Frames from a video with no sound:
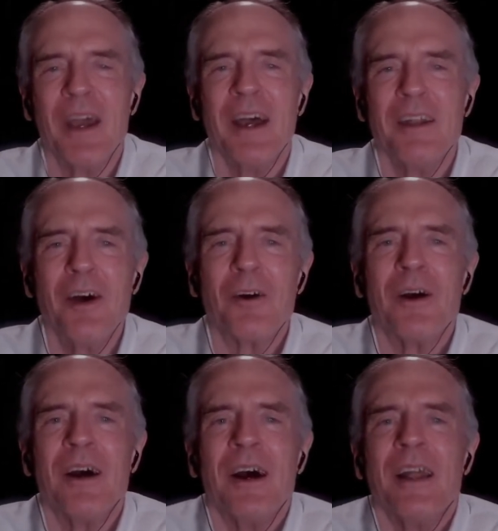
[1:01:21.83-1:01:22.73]
no.
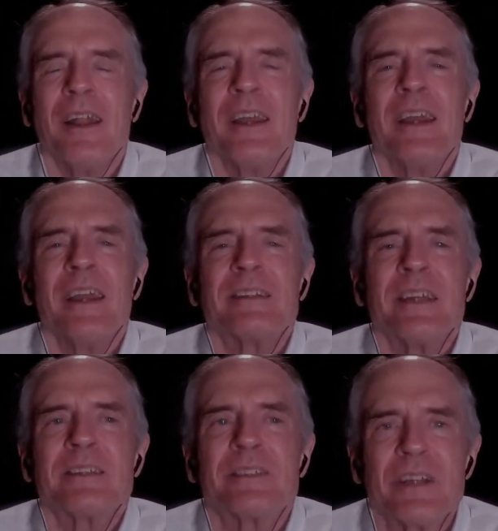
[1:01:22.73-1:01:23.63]

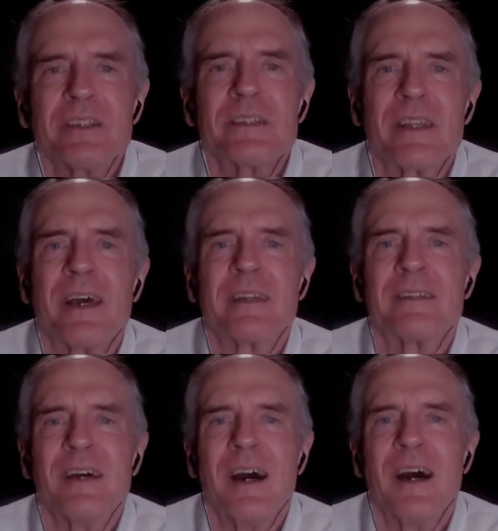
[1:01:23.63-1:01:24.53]
It's just that